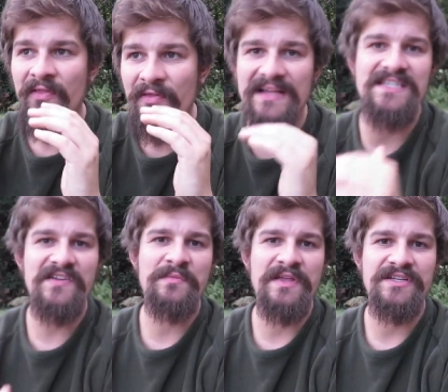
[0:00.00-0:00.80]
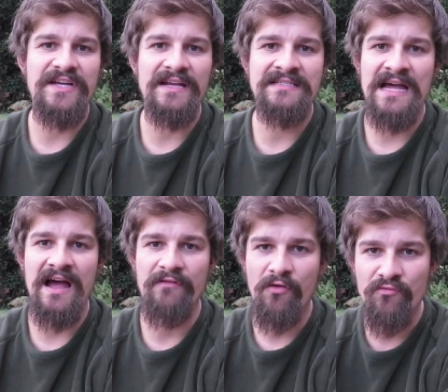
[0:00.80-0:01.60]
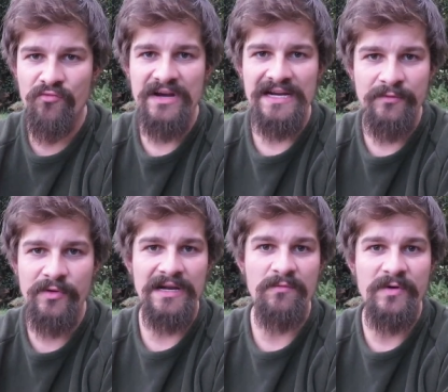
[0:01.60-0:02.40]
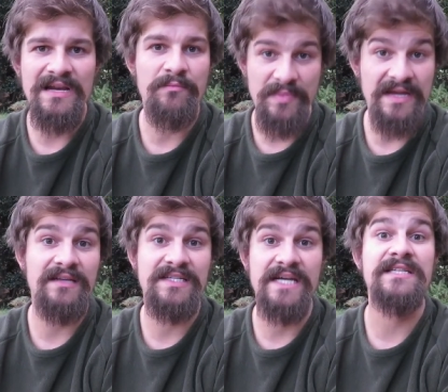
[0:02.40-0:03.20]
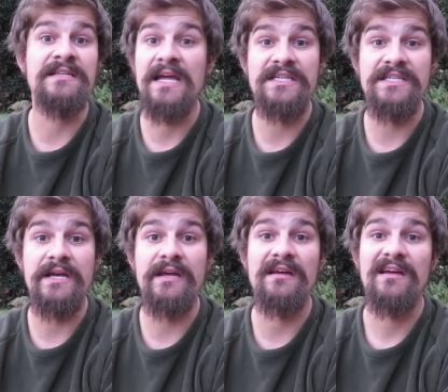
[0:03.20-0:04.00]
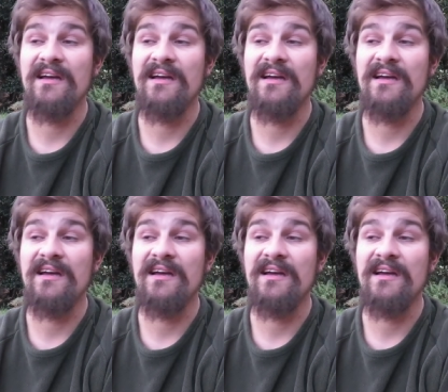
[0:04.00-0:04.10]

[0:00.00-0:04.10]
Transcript: that's giving me the chance to have a really, really, really big season next year.